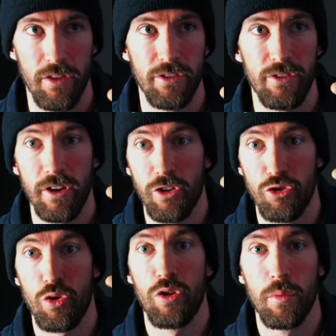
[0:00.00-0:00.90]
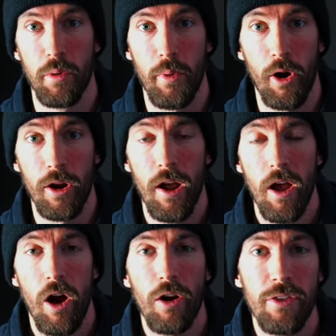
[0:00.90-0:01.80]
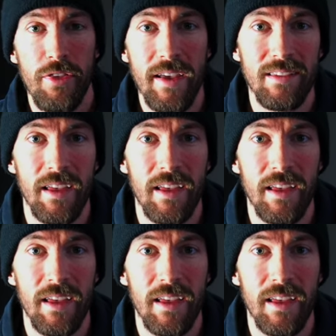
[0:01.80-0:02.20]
this the controllable part, are things